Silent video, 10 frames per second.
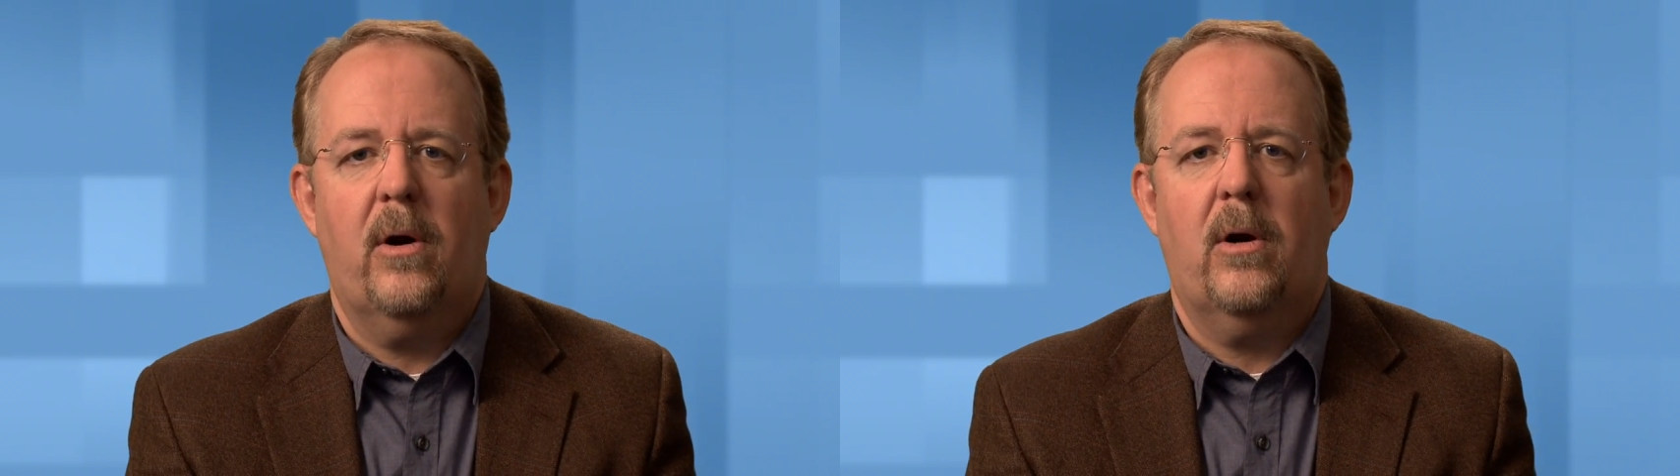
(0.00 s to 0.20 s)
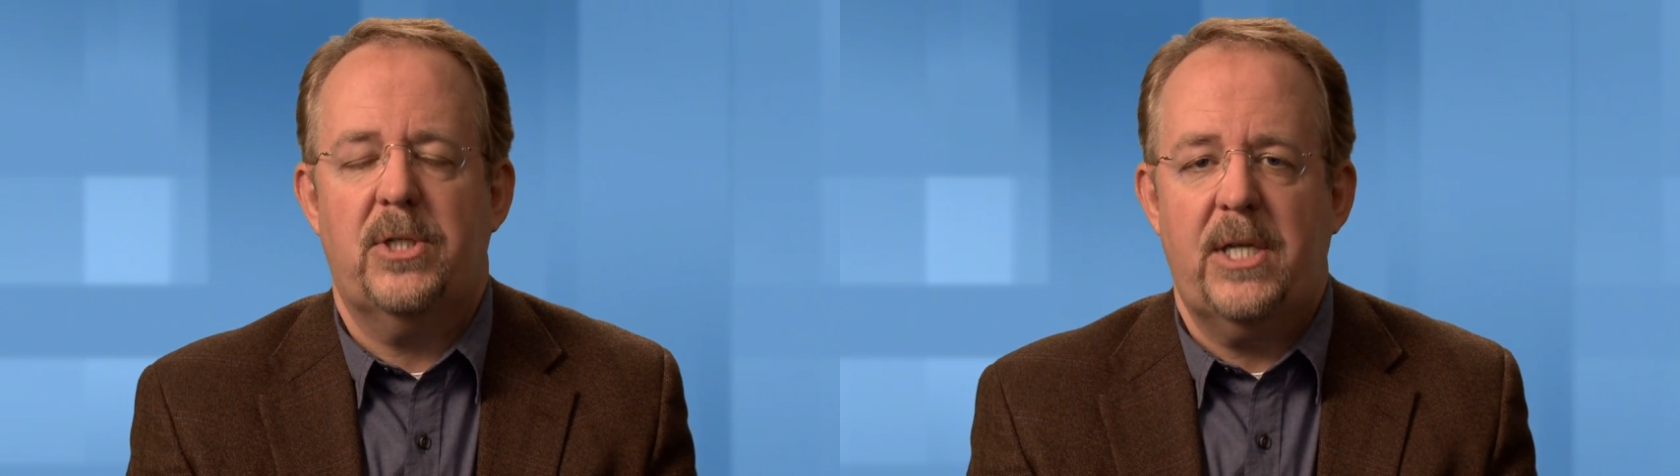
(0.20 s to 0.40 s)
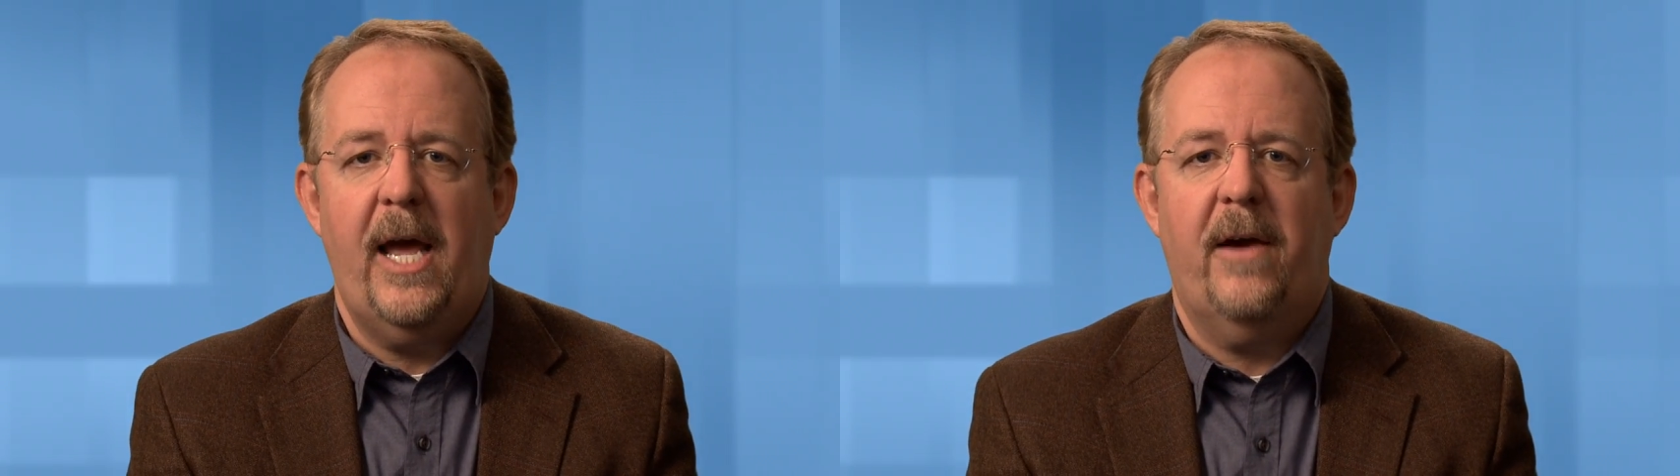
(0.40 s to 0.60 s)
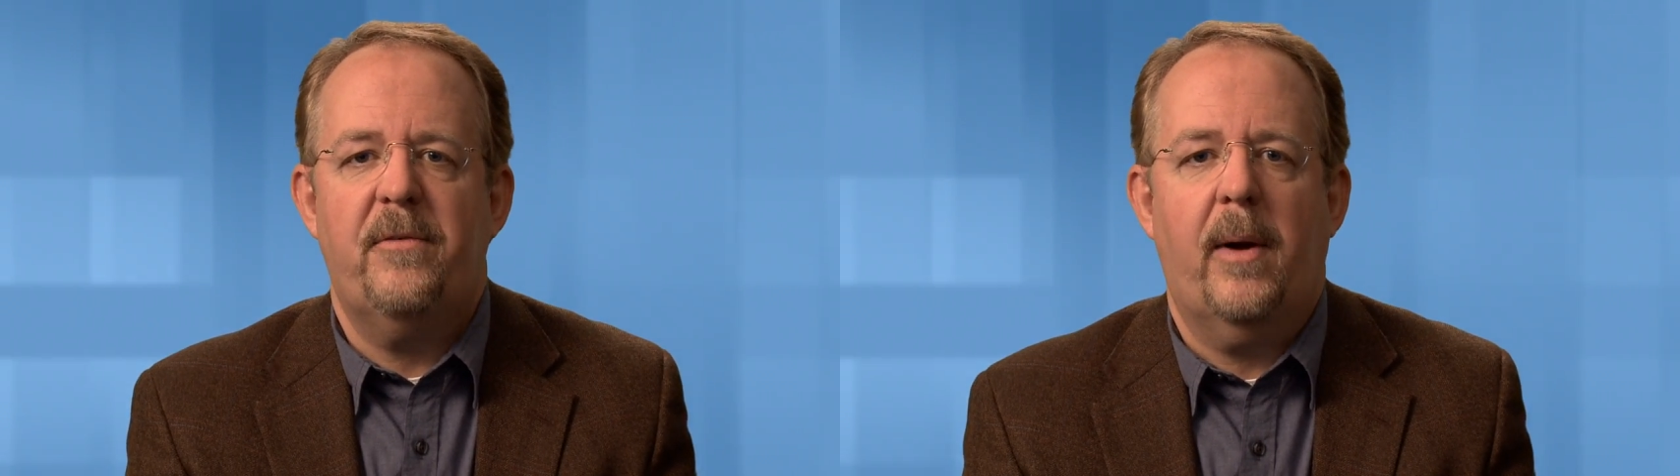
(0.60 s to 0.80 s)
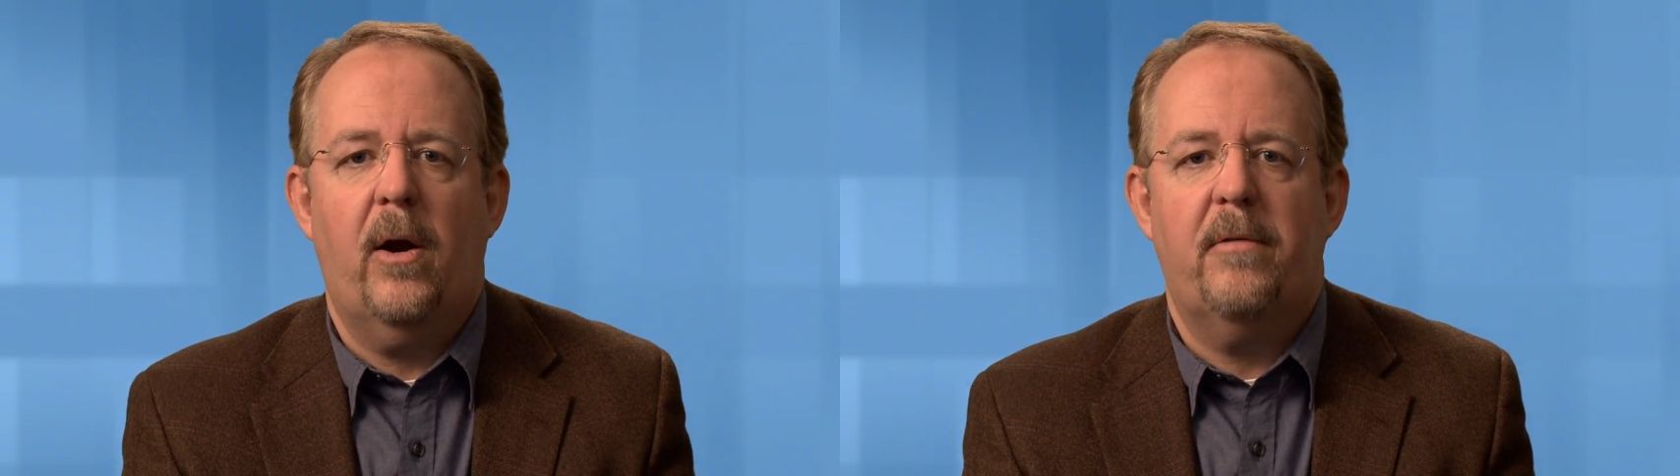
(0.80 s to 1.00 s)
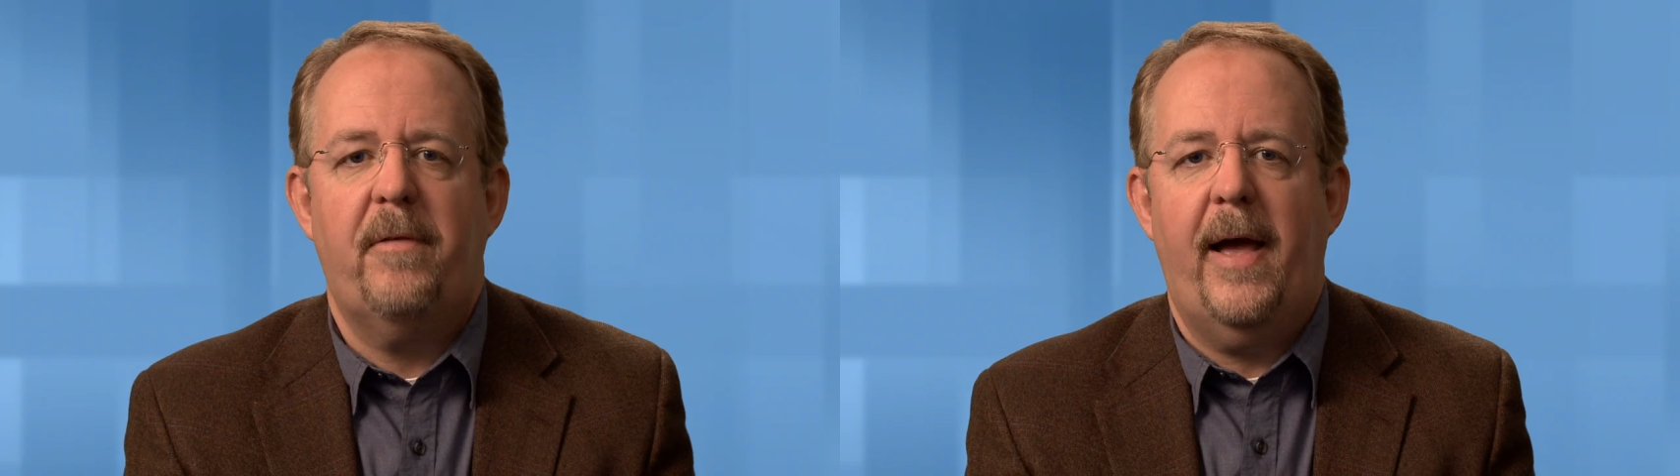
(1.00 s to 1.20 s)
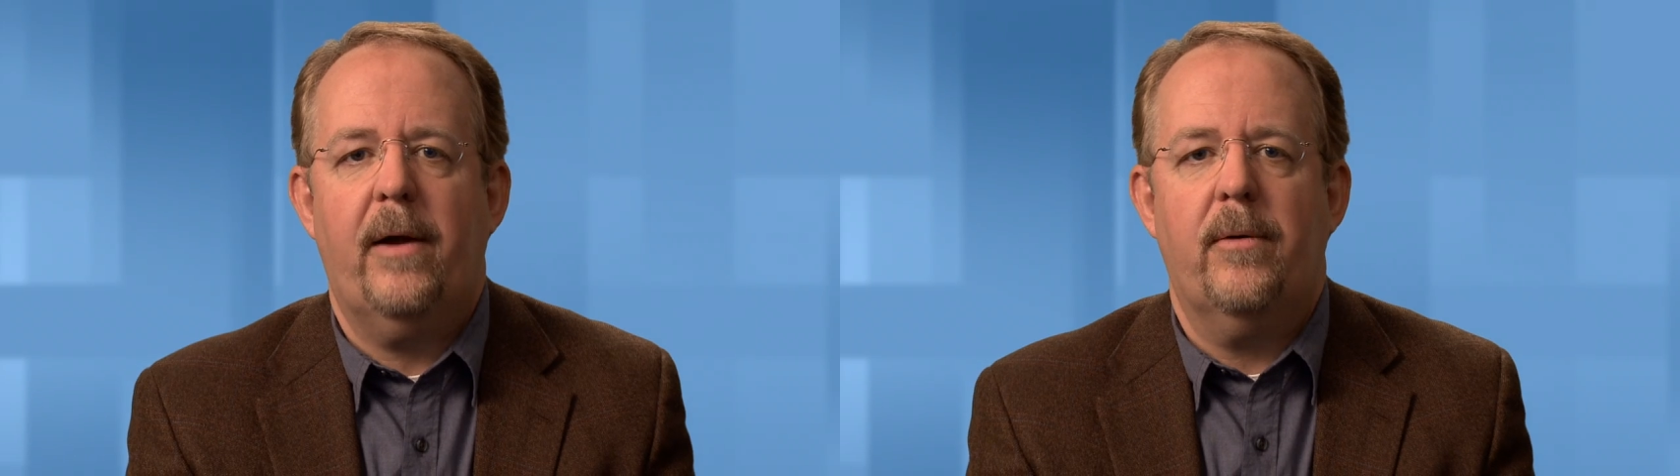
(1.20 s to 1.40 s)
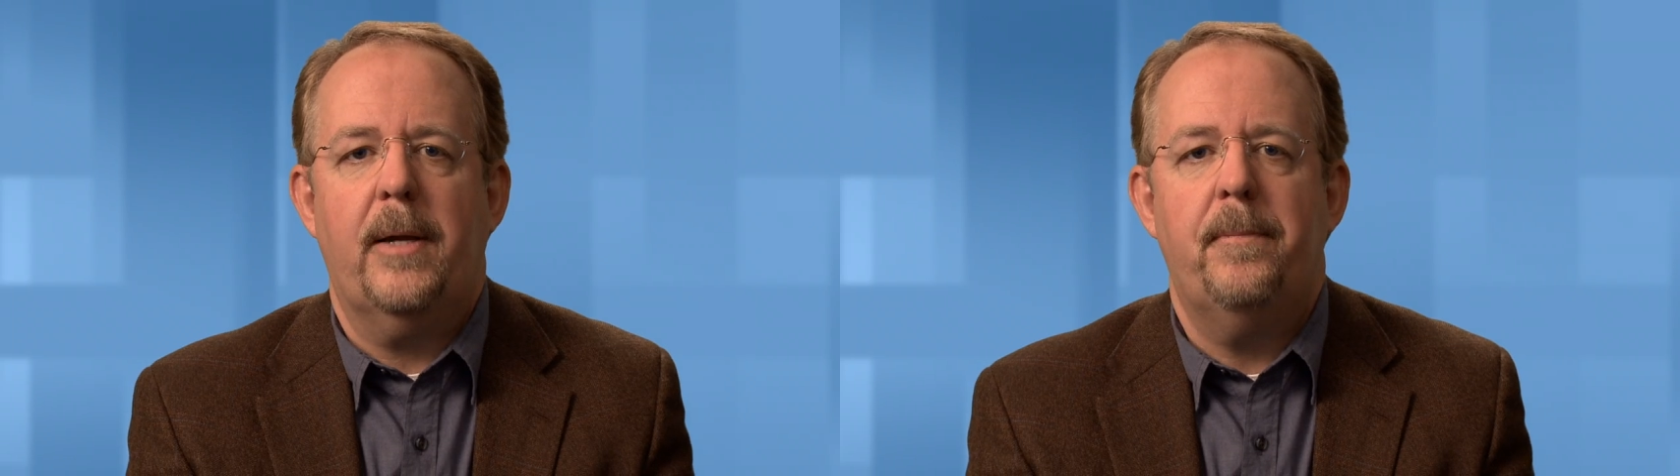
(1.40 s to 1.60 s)
are staffed by our
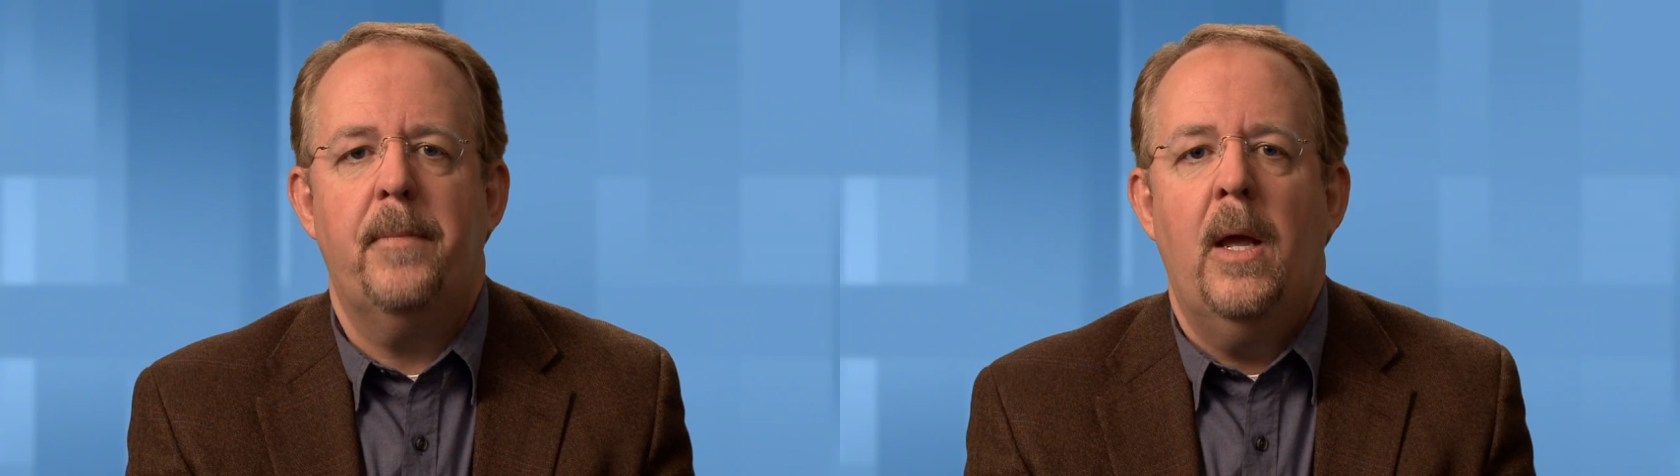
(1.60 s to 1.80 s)
faculty.